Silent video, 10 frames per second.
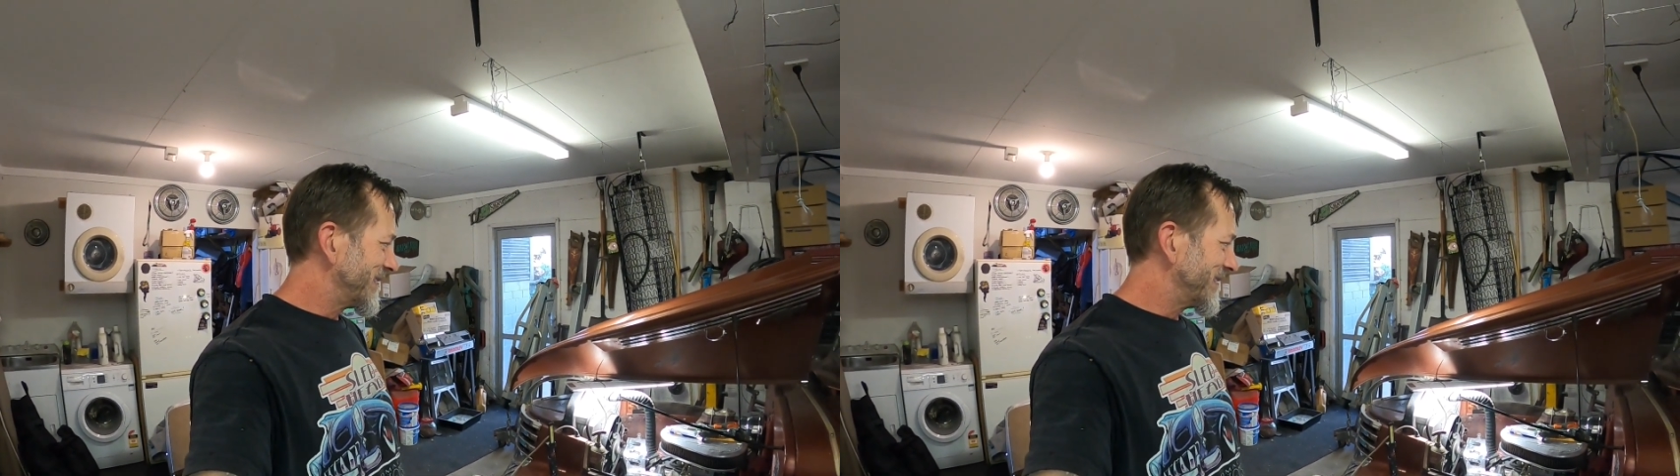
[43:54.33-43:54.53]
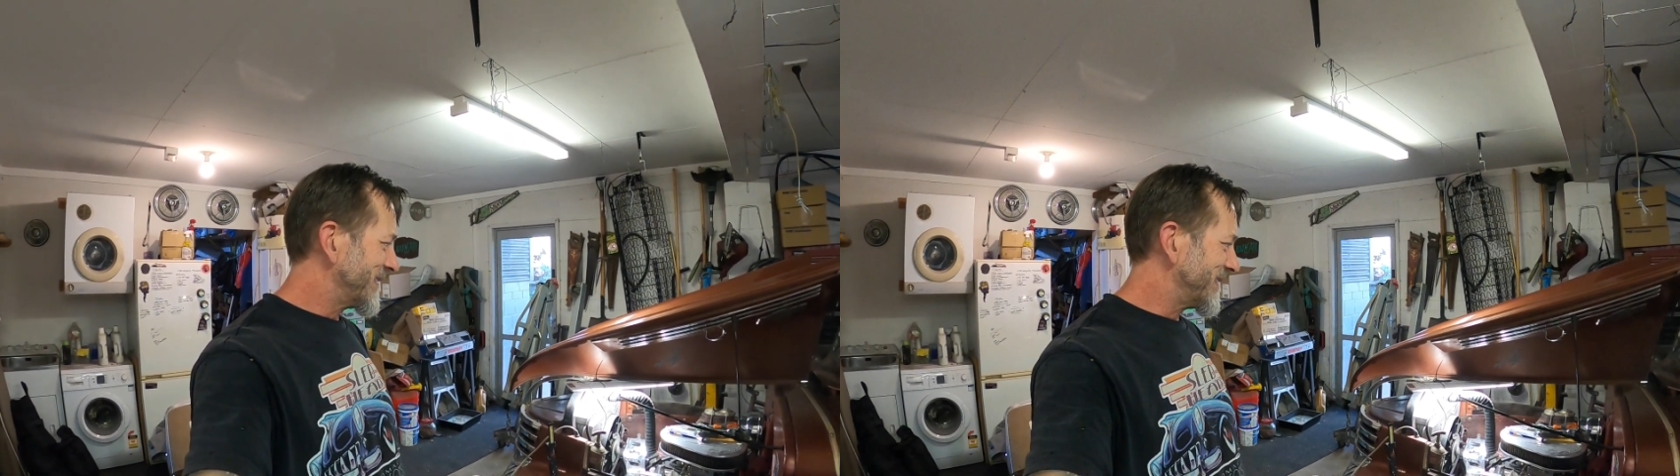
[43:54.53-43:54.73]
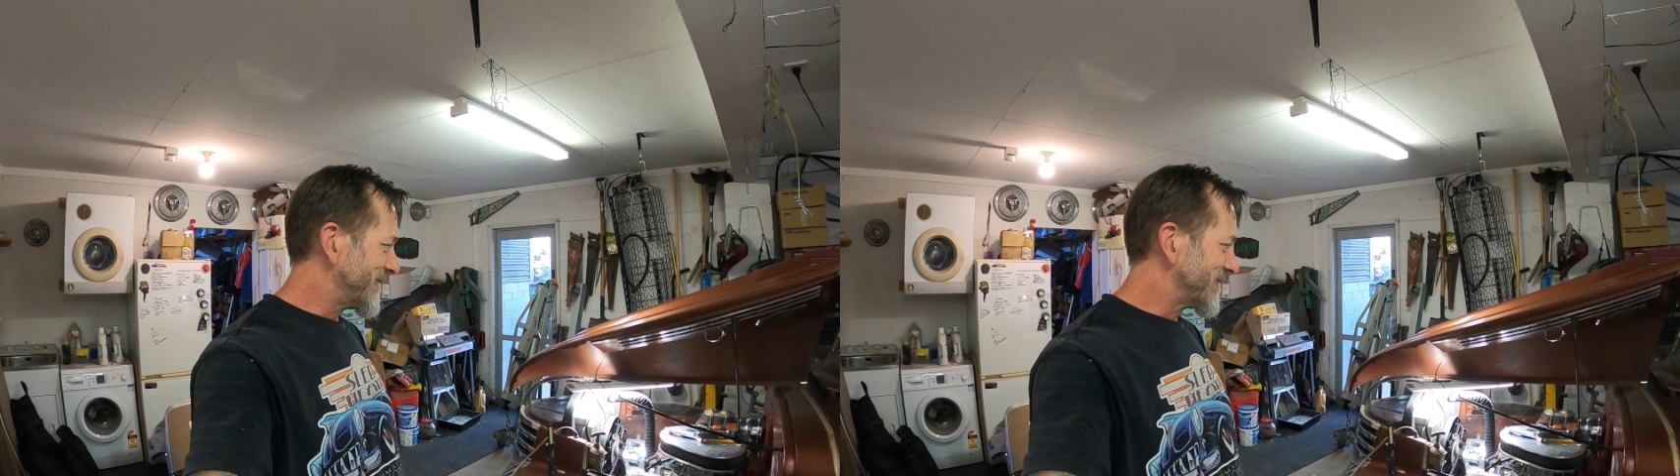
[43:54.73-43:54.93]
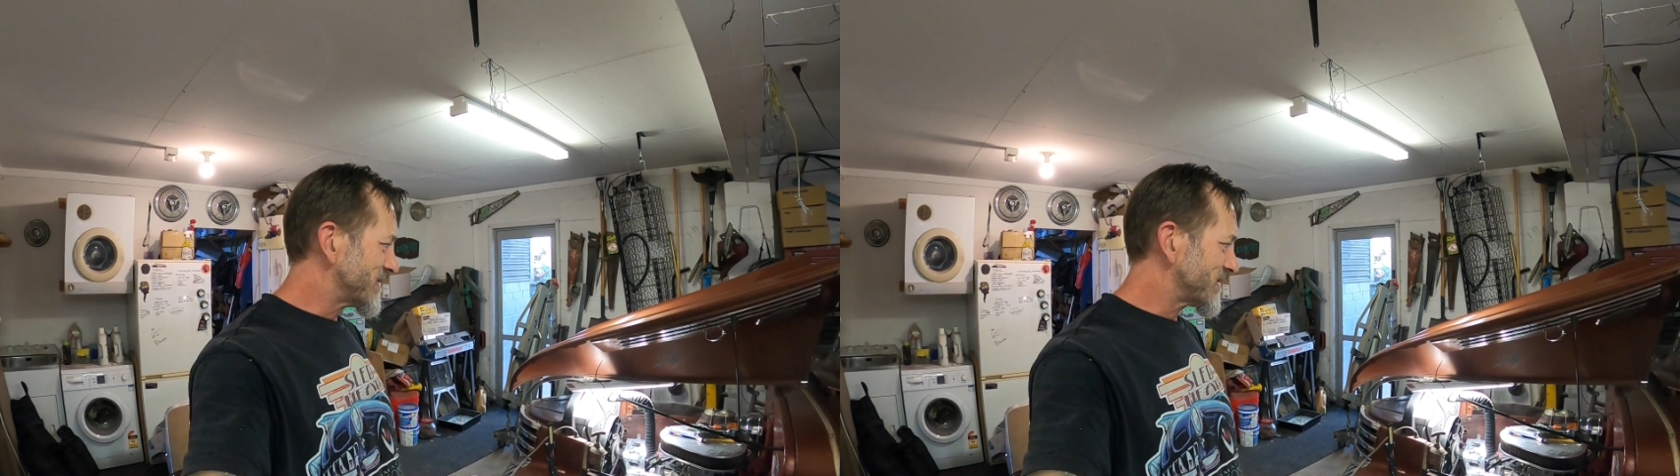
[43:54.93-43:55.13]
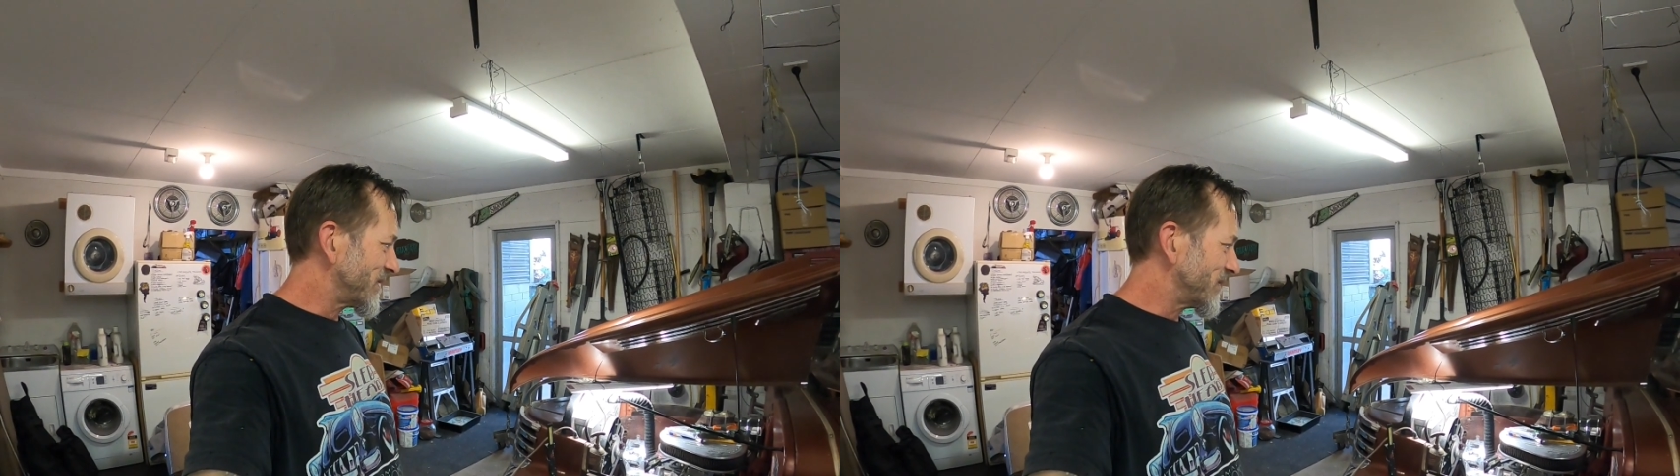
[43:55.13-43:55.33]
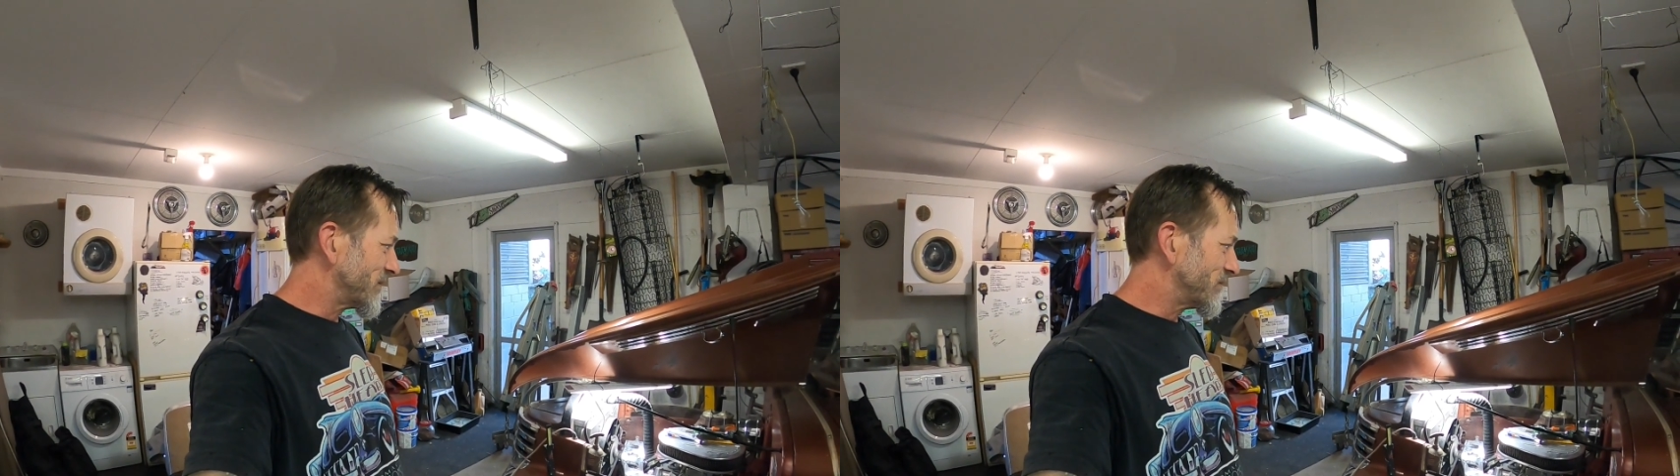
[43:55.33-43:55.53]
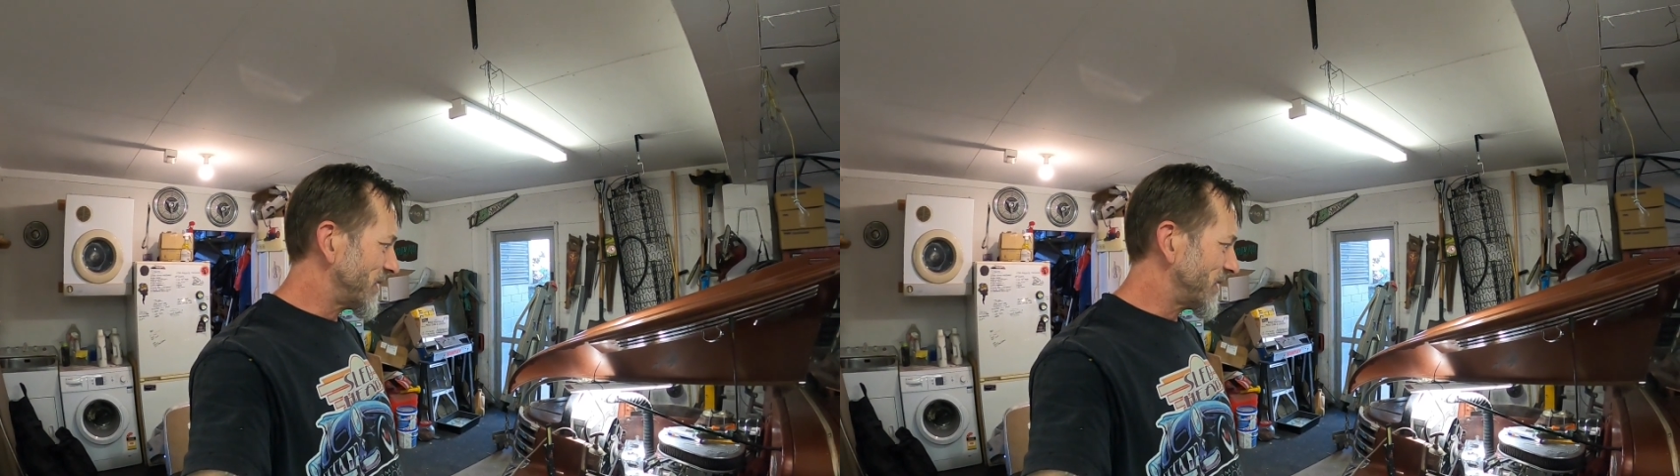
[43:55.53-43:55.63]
Yeah, so